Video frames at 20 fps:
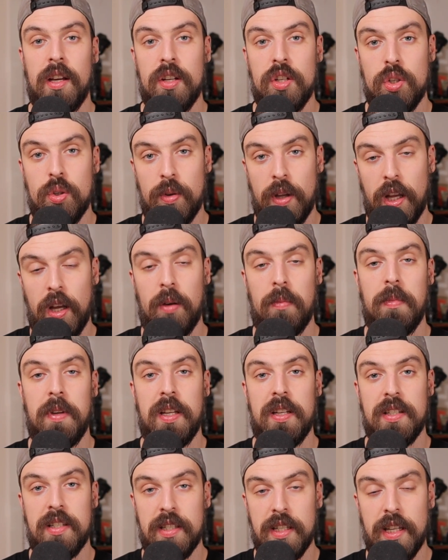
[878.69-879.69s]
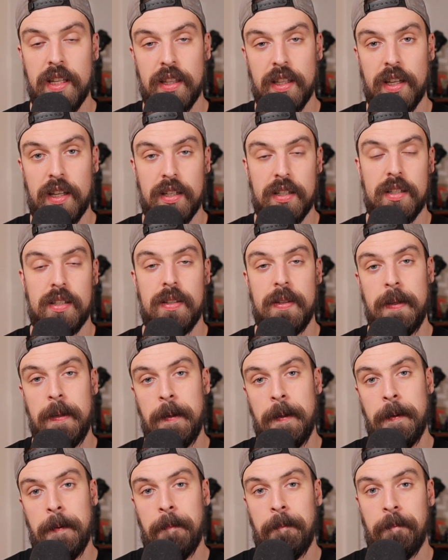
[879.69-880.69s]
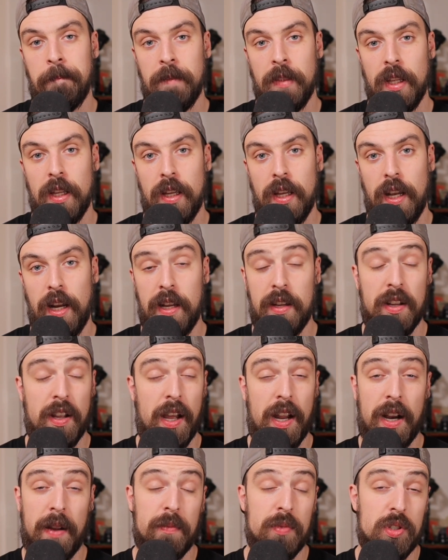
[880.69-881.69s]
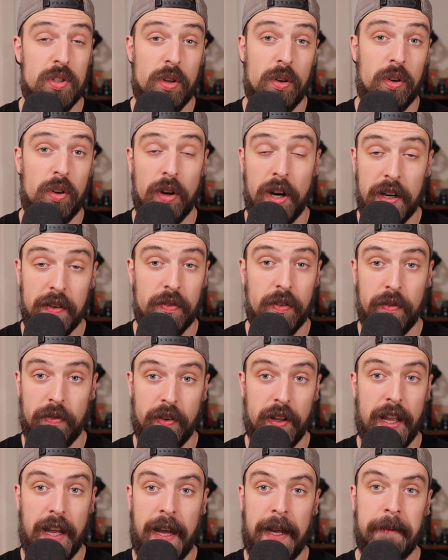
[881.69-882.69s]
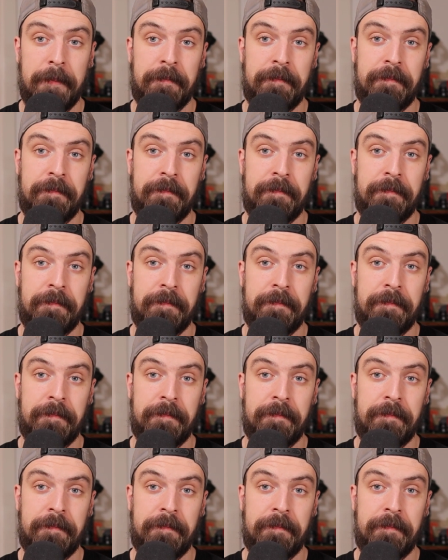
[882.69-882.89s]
to help me see this. And I'm so grateful for that.